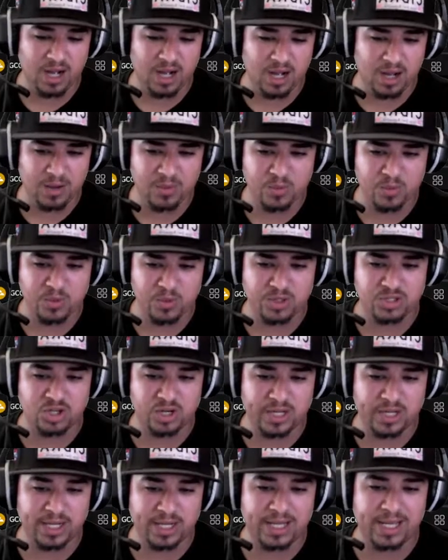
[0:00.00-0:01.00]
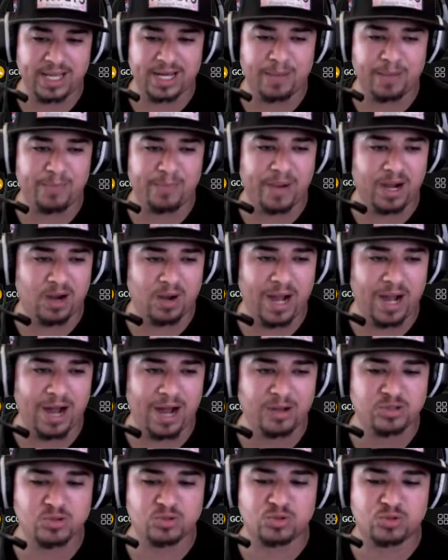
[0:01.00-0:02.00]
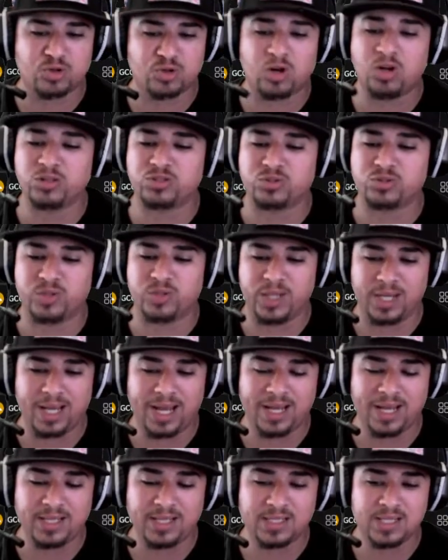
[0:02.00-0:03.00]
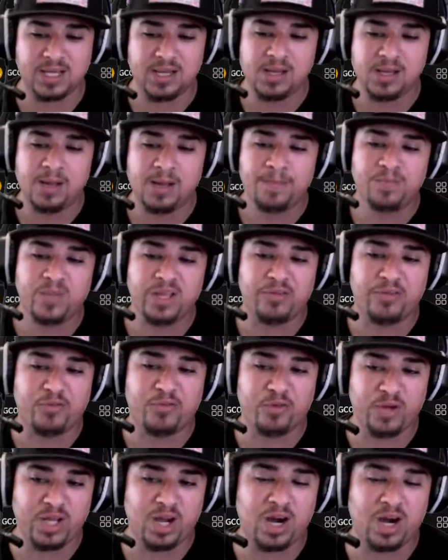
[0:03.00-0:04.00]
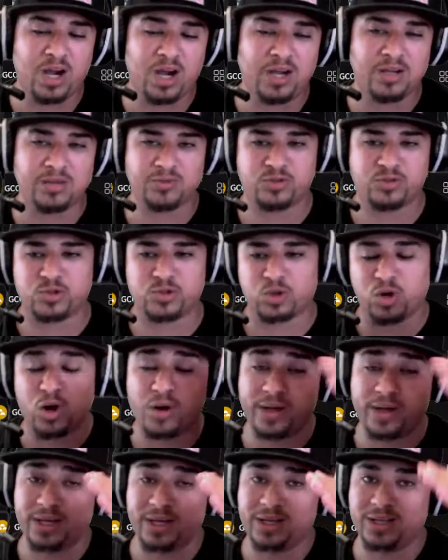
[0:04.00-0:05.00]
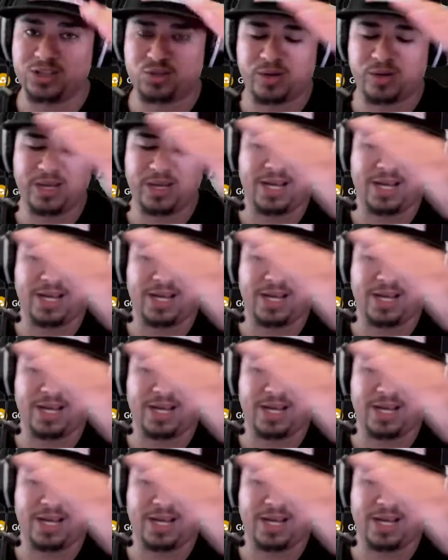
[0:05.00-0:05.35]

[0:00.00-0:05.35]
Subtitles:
We're talking again about how to draw trend lines. If we are drawing a trend line